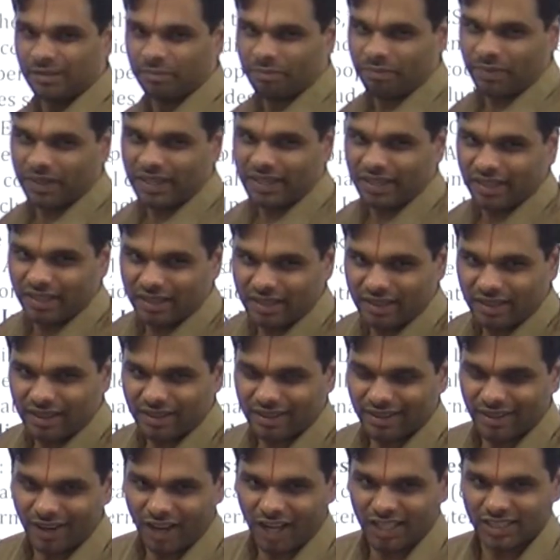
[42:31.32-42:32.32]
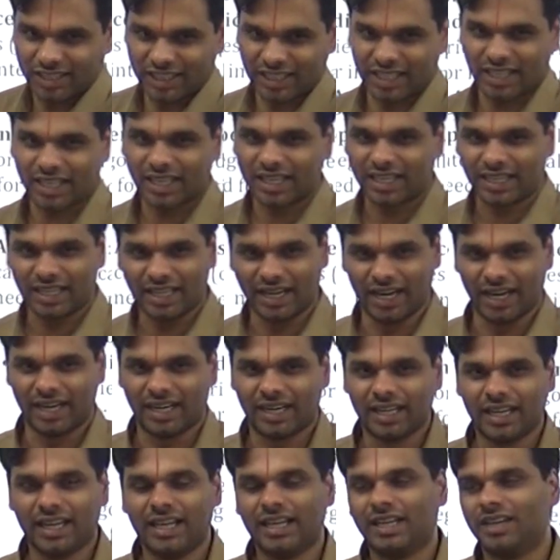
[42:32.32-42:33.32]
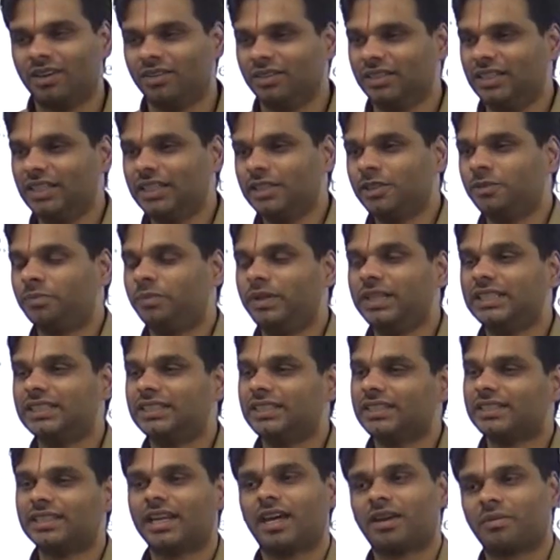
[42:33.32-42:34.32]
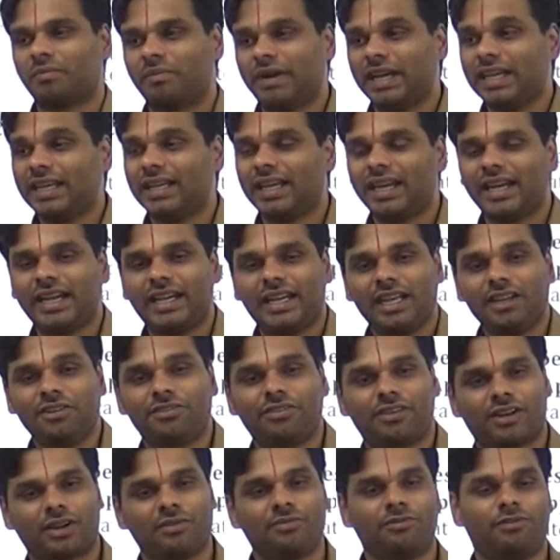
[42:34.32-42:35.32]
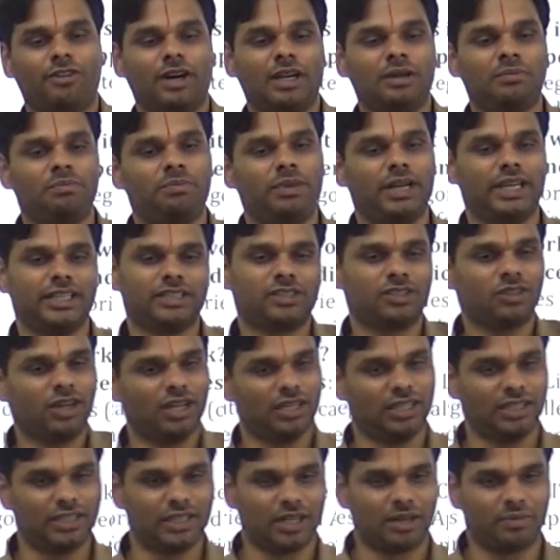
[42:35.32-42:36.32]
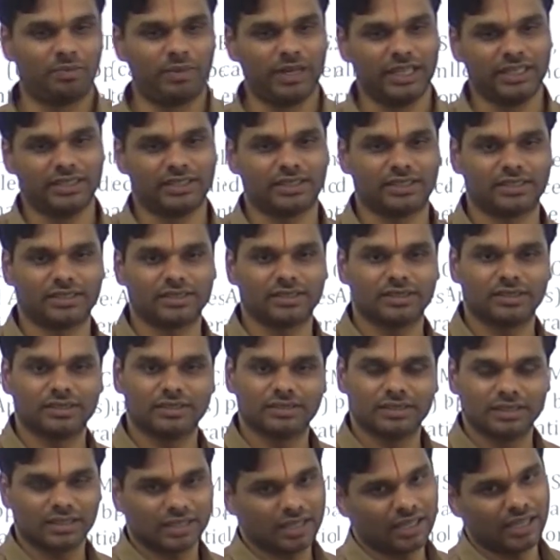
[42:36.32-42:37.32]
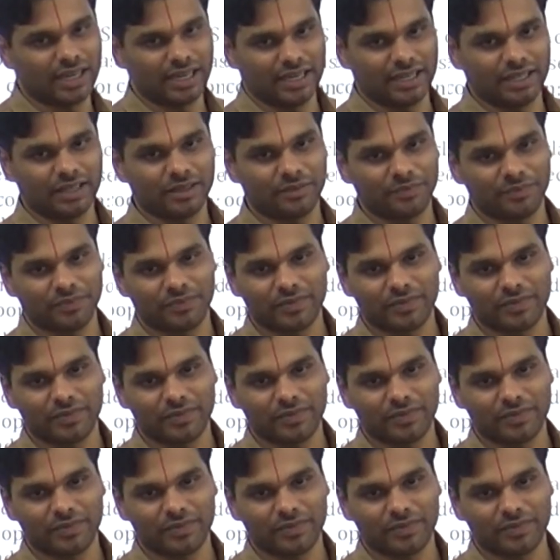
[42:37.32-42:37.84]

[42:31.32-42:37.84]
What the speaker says: simple logic, correct? Now these species are migrating from one place to another place, correct?